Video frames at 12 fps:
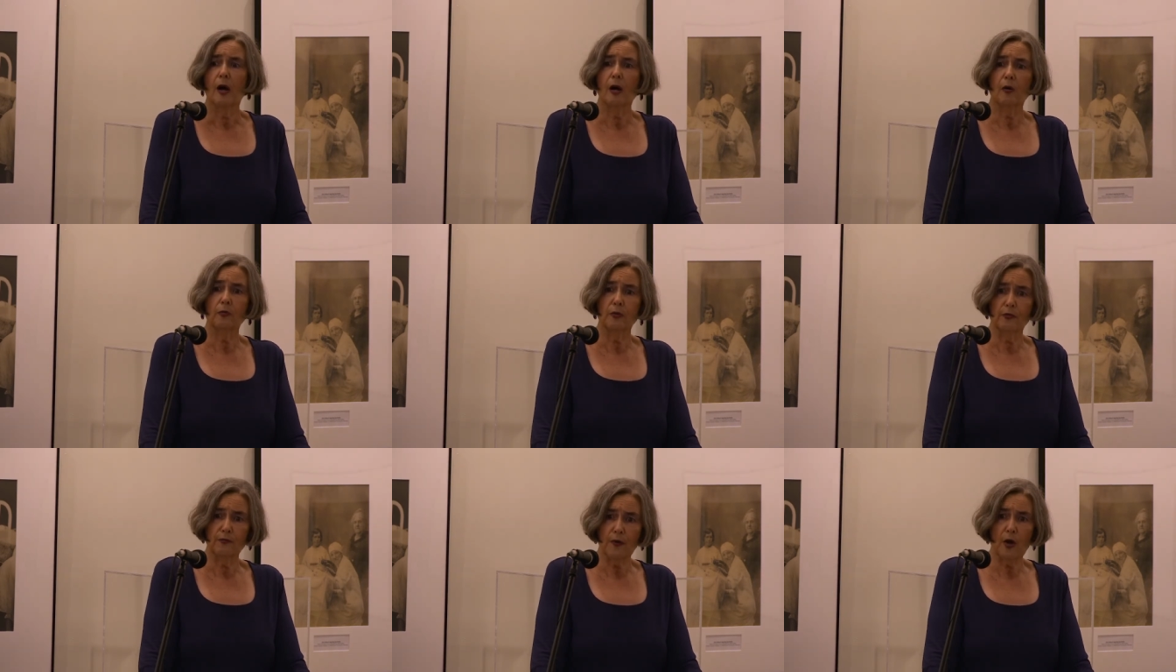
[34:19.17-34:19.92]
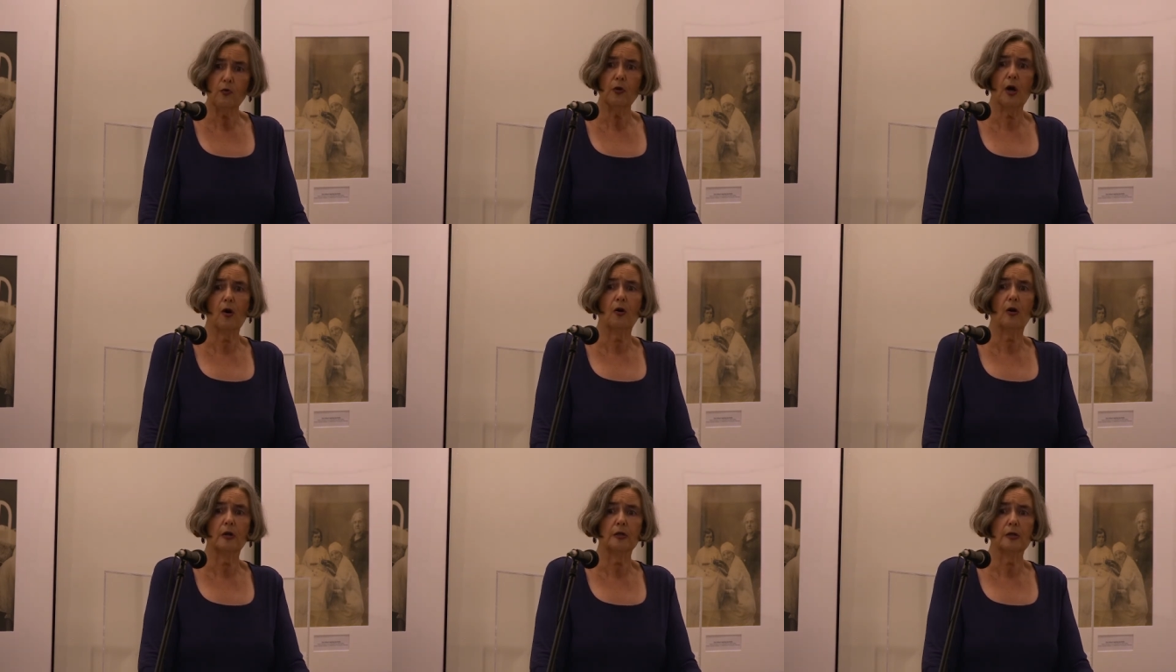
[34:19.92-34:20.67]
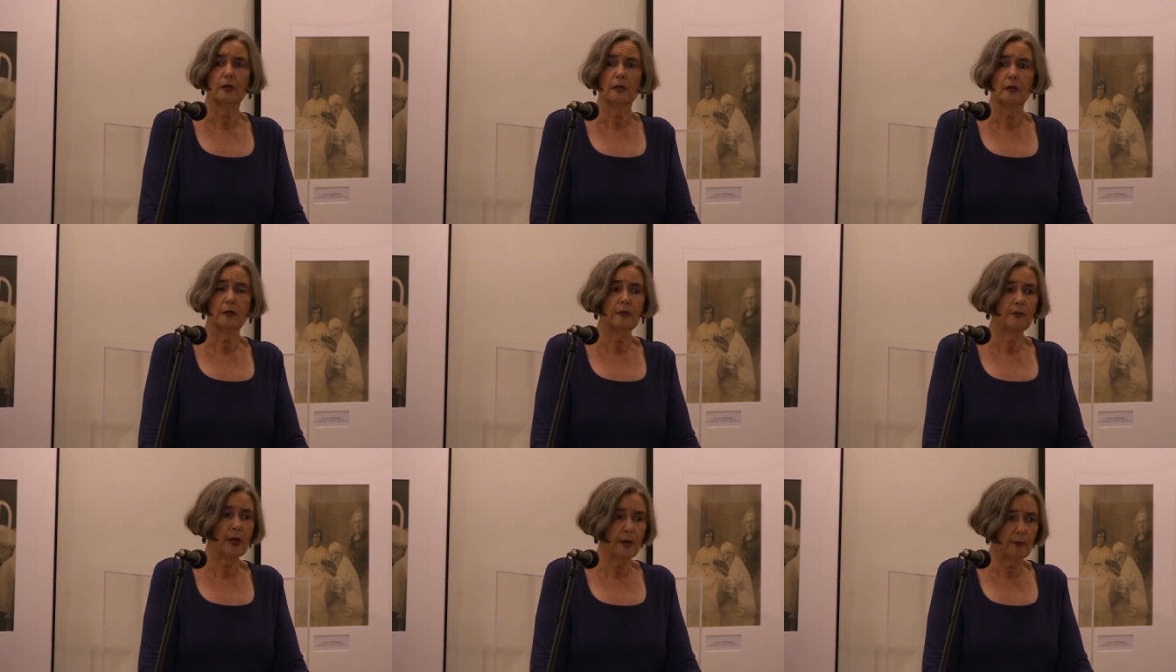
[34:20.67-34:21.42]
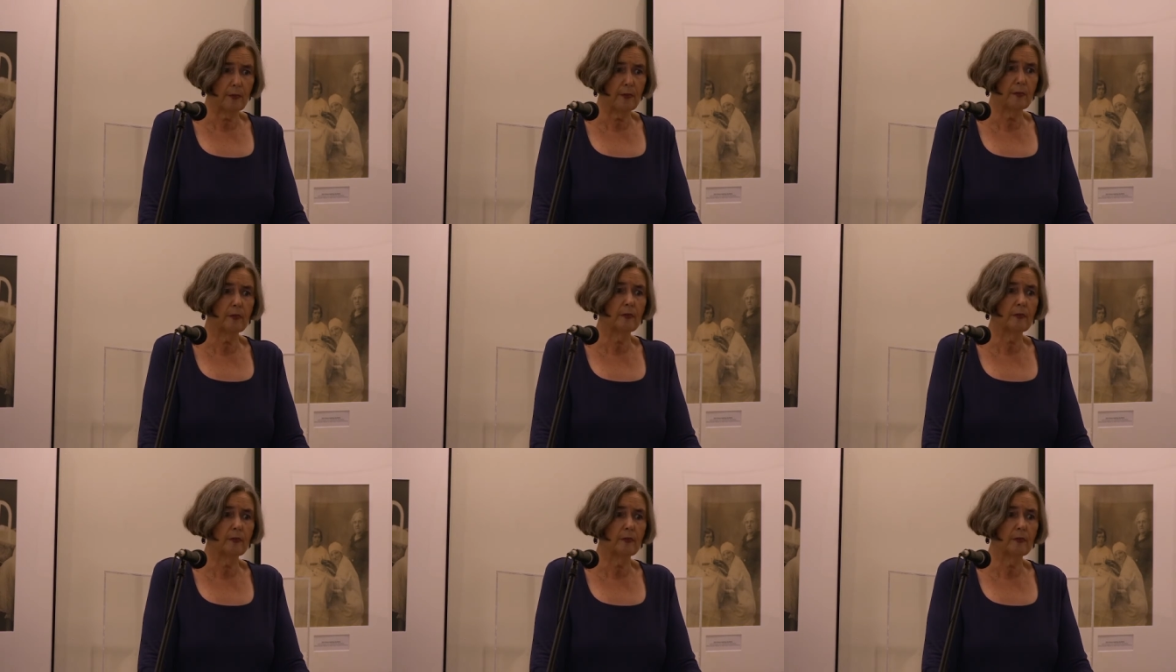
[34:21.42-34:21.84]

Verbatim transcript: on the folk art that